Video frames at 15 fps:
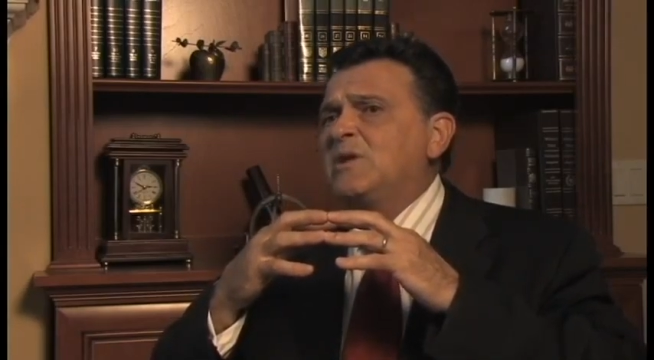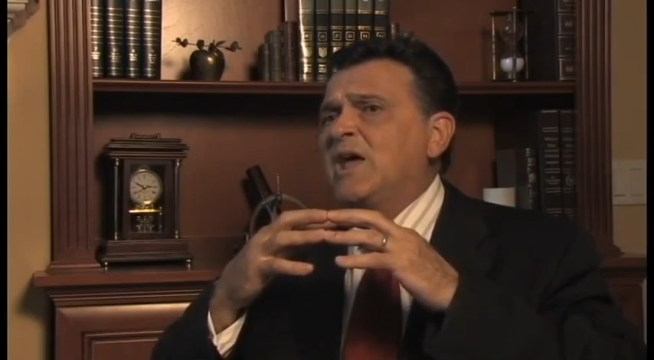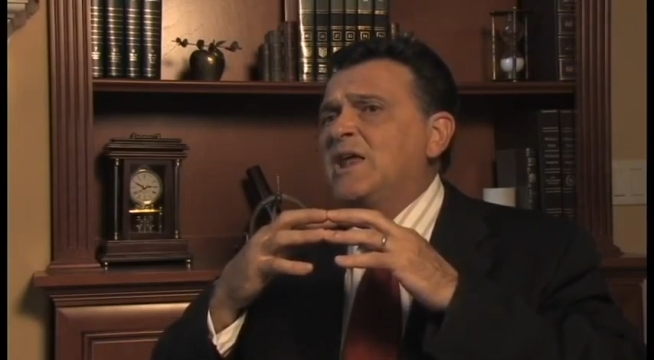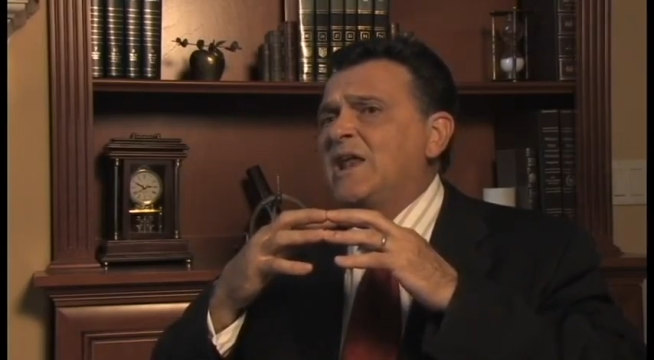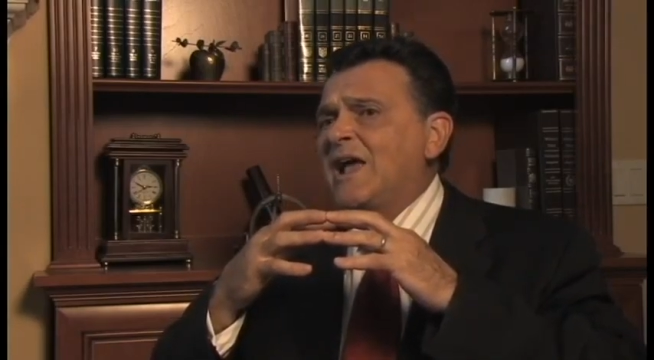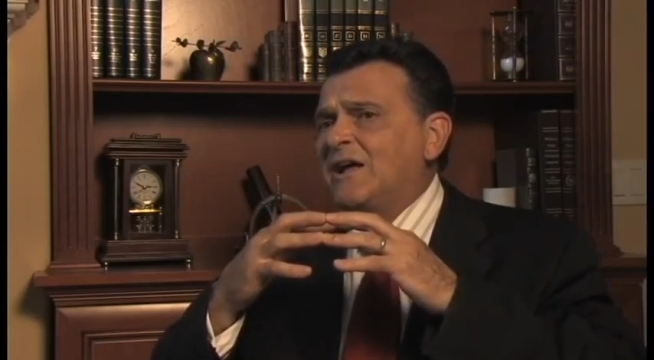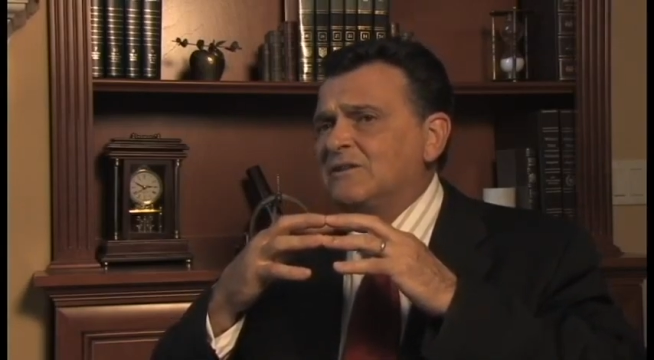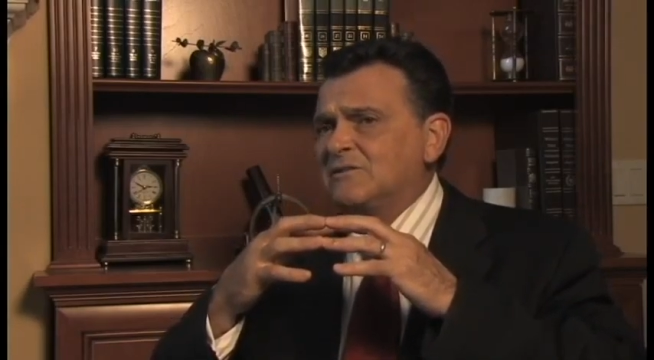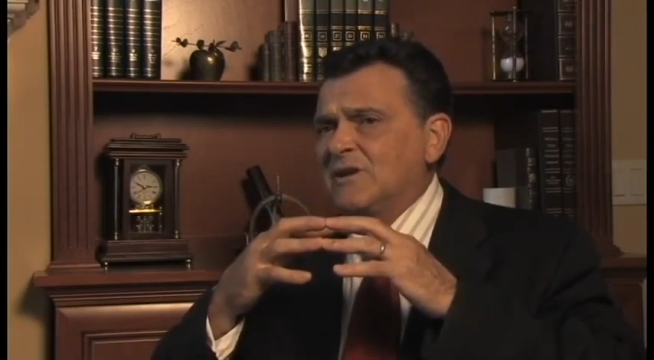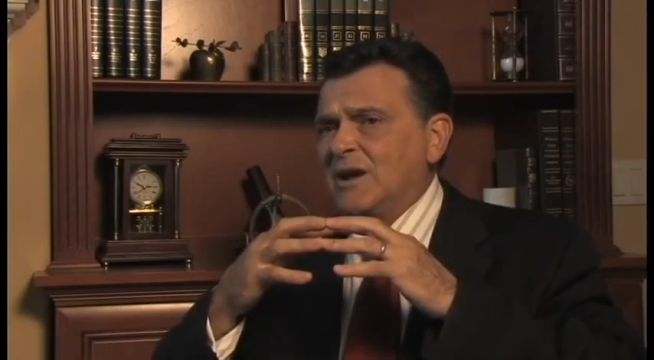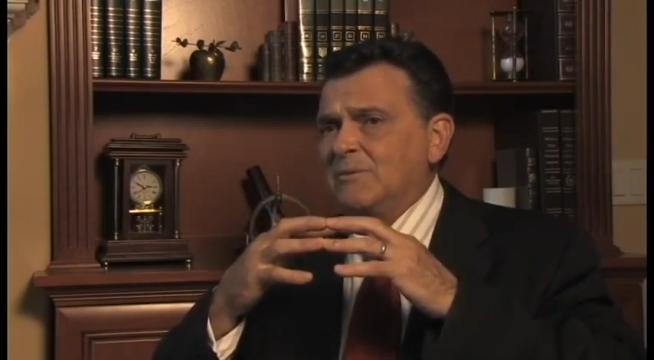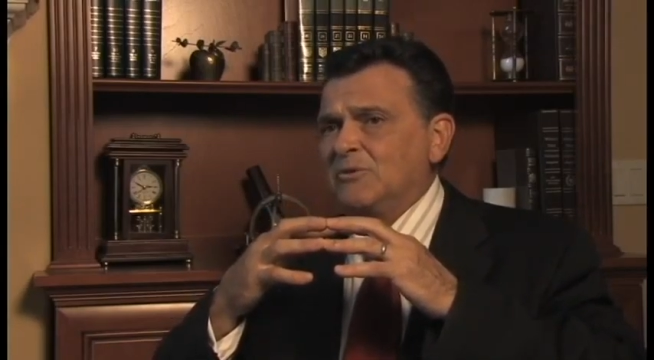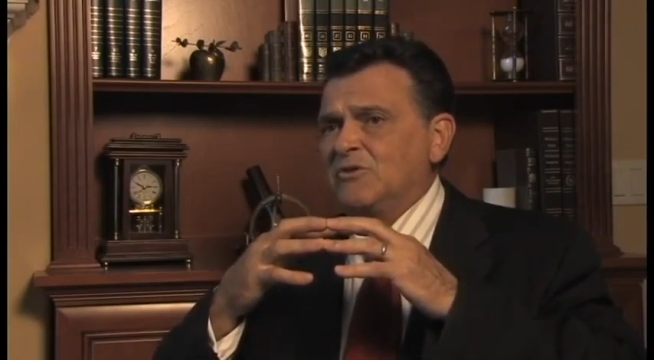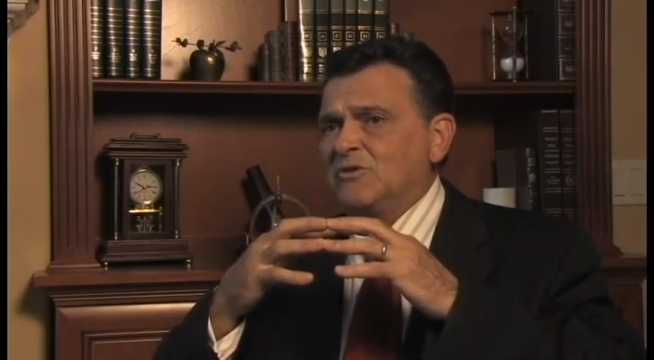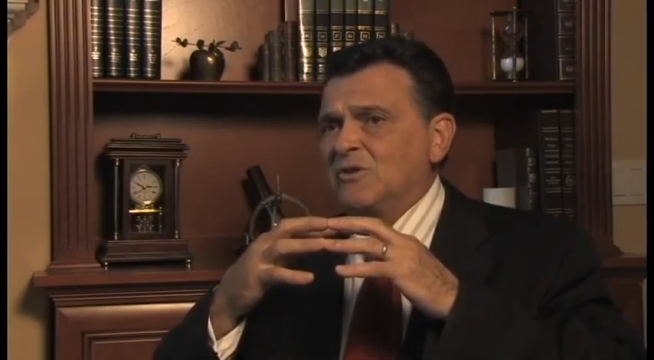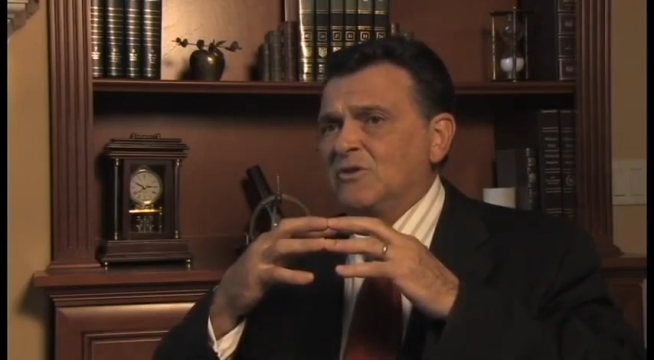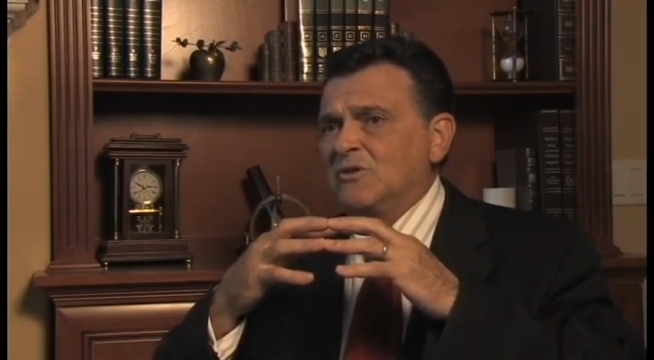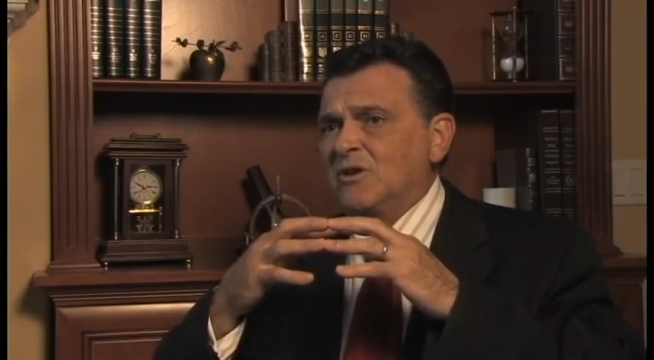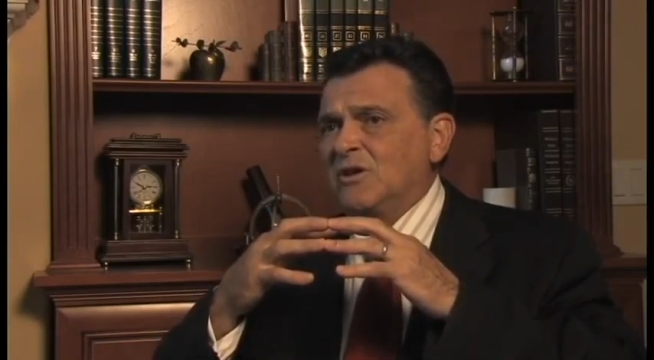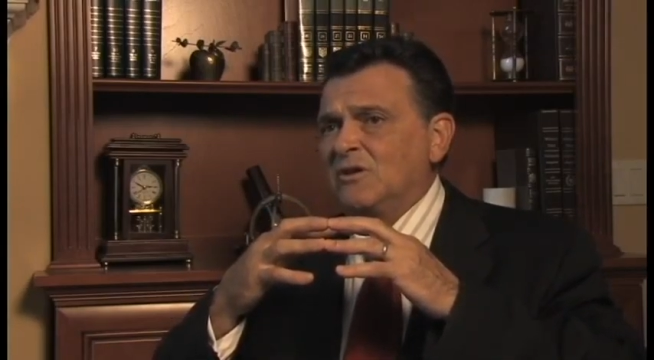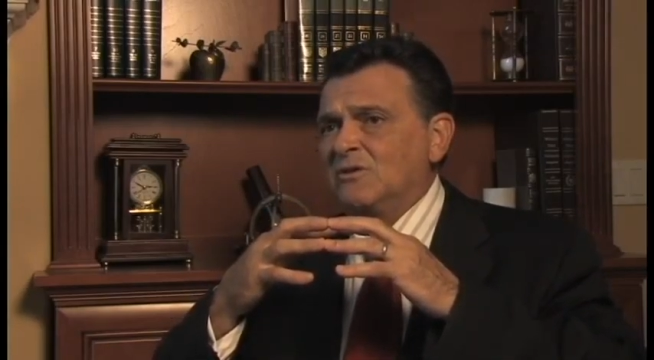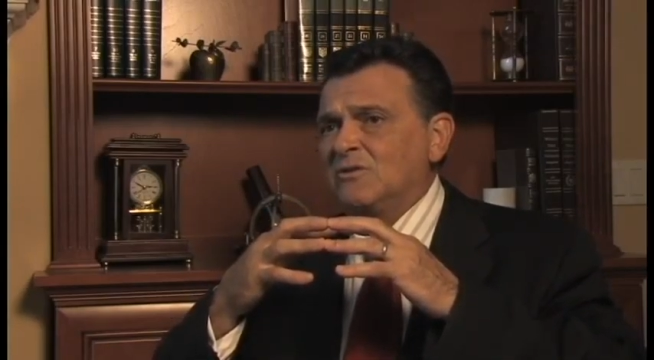get Alzheimer's
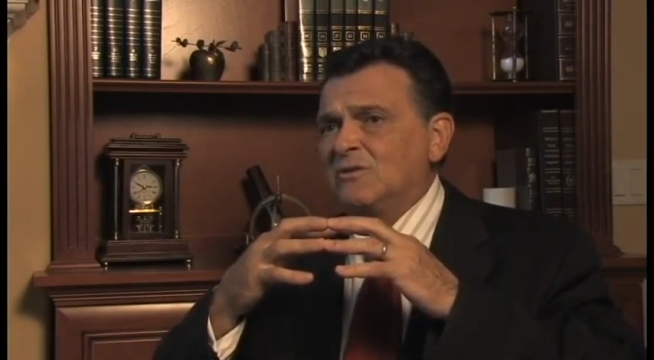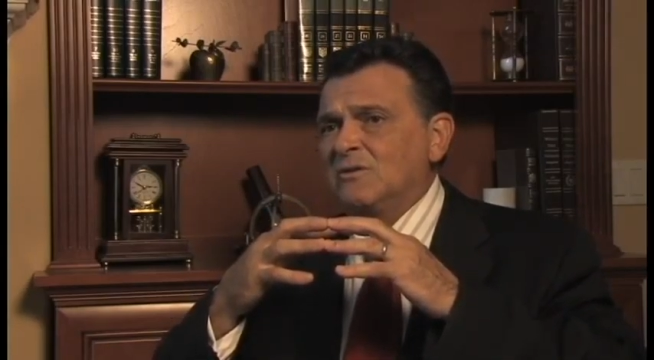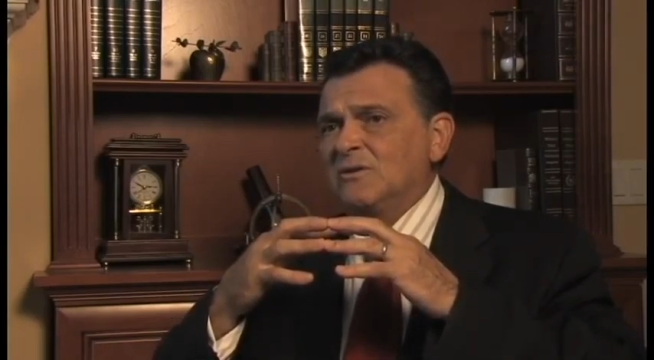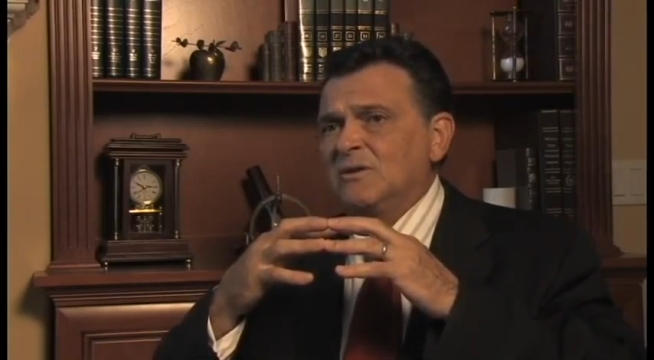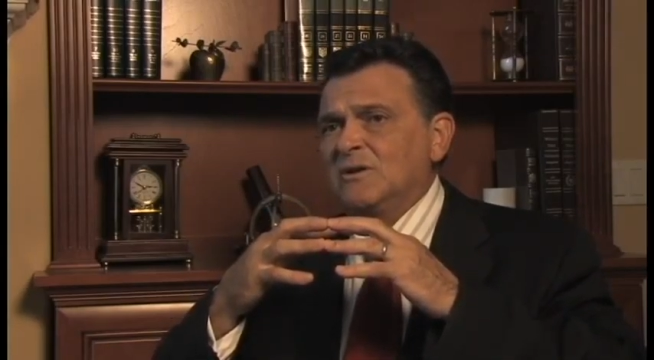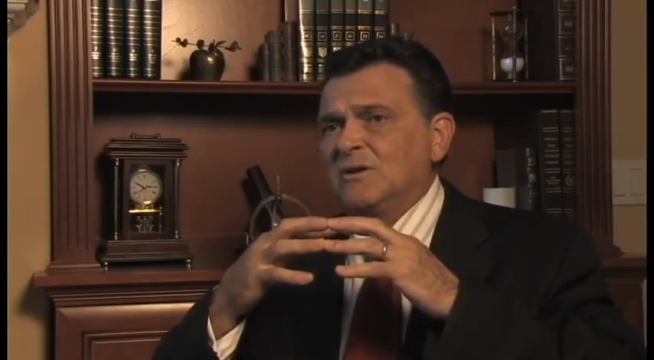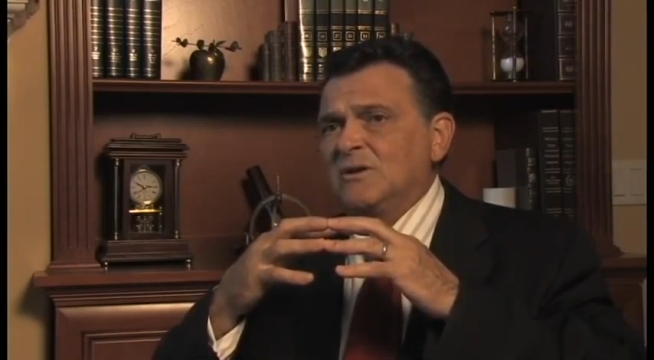disease,